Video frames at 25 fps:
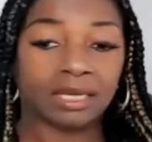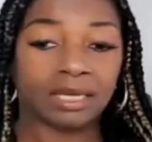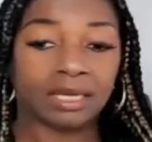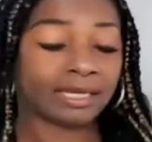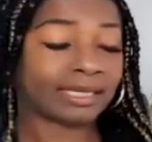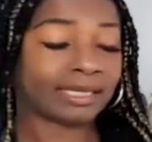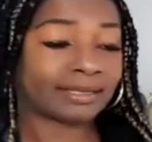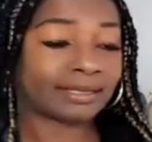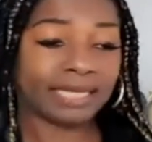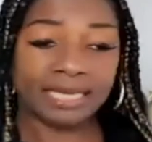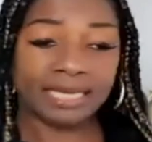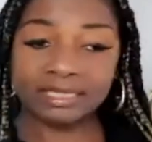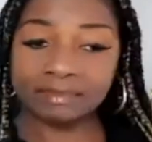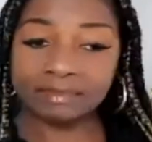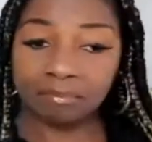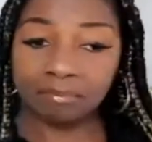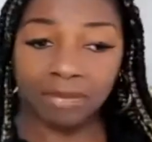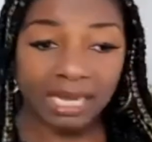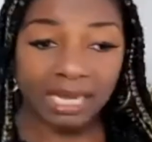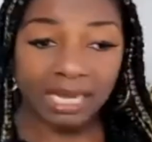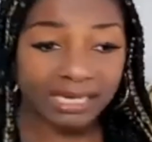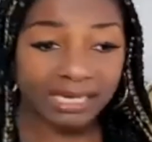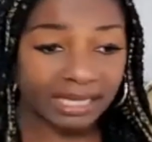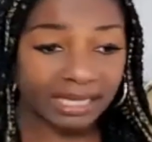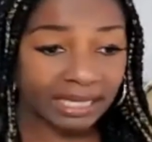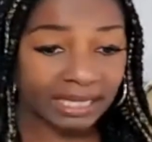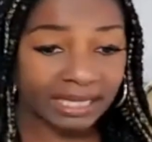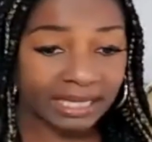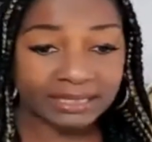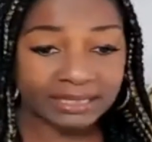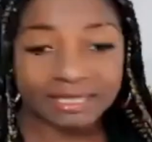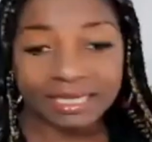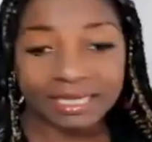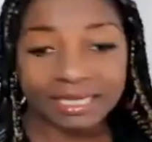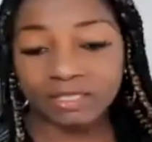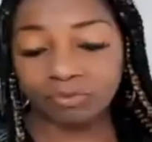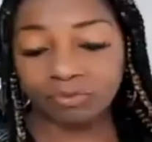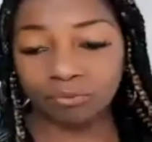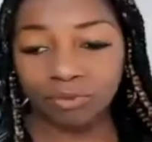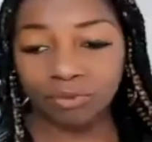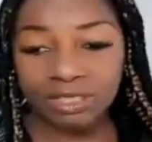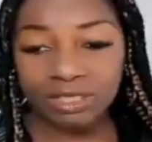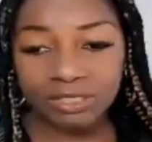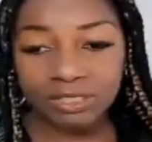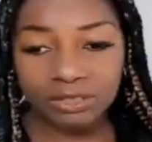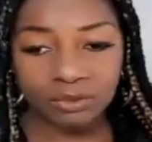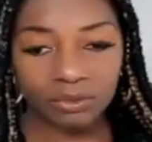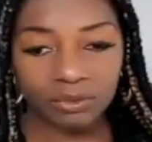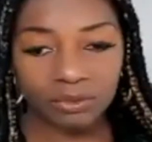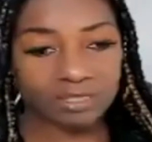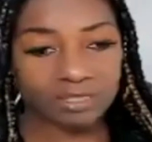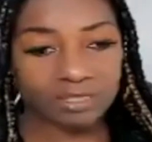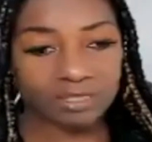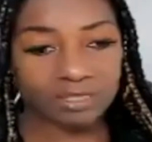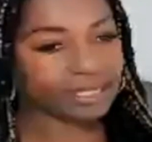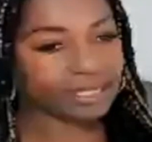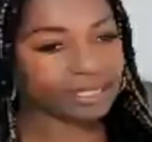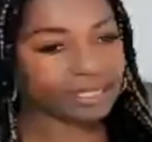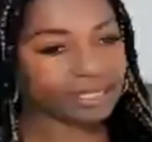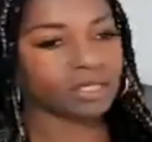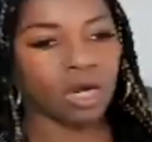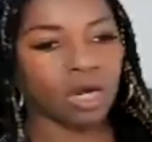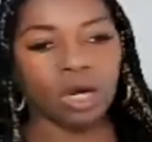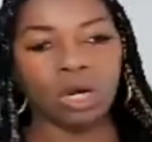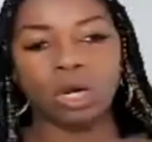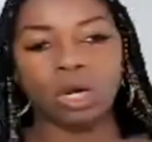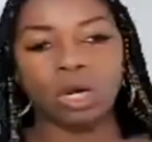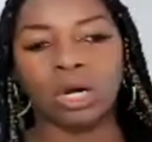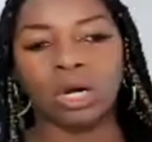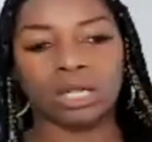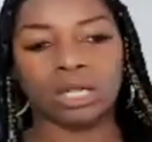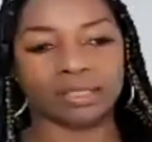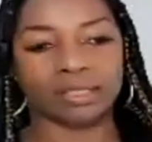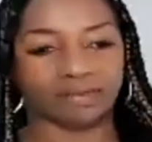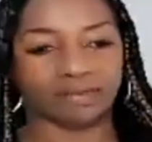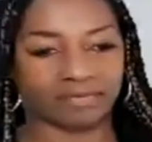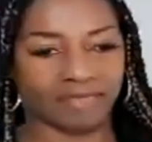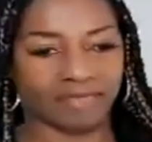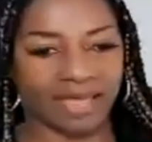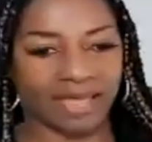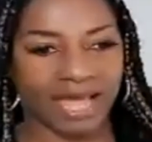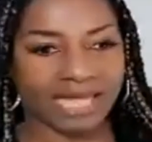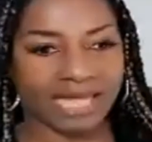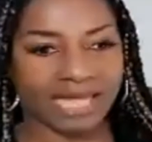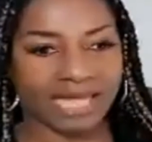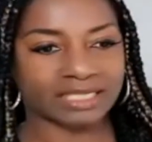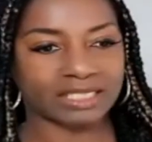It takes money. It takes resources. It takes all of that.